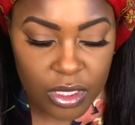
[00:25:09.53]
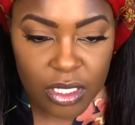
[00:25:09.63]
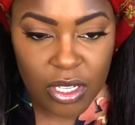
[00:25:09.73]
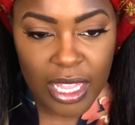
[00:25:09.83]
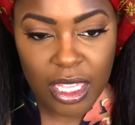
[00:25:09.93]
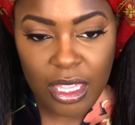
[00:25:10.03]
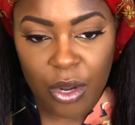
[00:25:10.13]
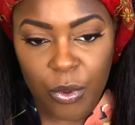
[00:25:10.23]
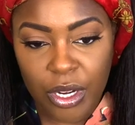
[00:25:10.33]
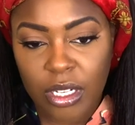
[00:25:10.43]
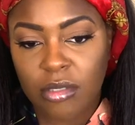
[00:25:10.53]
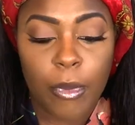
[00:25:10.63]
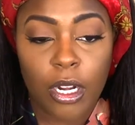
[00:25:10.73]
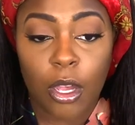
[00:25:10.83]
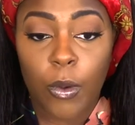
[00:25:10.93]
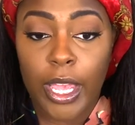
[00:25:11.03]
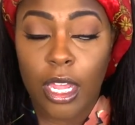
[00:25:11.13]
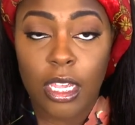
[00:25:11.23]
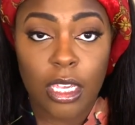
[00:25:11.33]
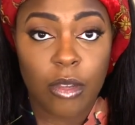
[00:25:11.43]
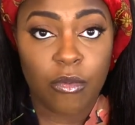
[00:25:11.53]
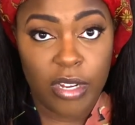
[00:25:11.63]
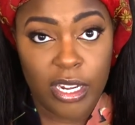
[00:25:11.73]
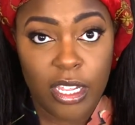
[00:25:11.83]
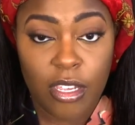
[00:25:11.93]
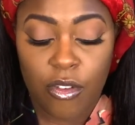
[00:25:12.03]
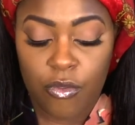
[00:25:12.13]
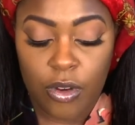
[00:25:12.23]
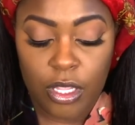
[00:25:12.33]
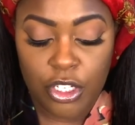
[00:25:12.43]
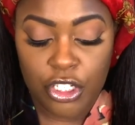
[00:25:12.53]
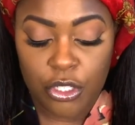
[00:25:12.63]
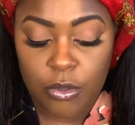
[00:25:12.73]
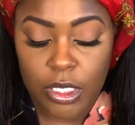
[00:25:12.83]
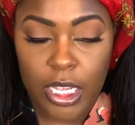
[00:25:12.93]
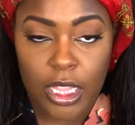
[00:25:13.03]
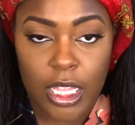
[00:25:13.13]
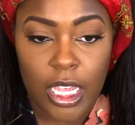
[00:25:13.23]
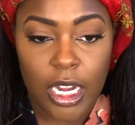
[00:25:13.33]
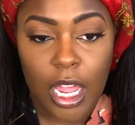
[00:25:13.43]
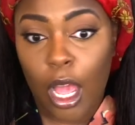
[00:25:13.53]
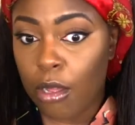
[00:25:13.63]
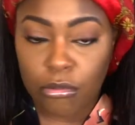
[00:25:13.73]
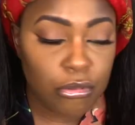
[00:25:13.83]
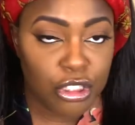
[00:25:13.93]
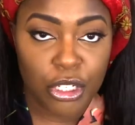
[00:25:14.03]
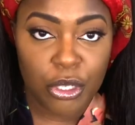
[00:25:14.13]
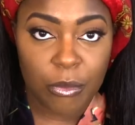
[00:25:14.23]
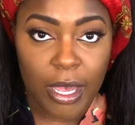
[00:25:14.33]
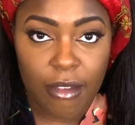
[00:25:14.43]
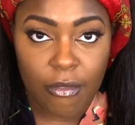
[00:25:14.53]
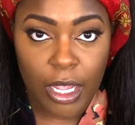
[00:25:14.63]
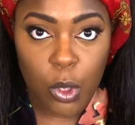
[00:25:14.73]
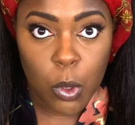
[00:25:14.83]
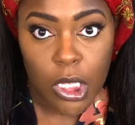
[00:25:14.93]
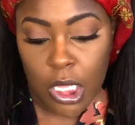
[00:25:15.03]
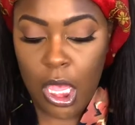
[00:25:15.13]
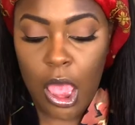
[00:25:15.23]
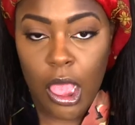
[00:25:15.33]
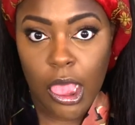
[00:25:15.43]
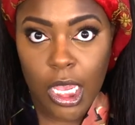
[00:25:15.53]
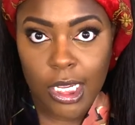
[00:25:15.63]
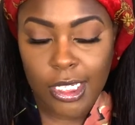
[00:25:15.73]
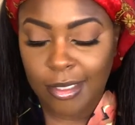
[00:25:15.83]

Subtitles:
So I think that'll work. I'm gonna go ahead and get ready for the shoot, and then I'll show you my final look.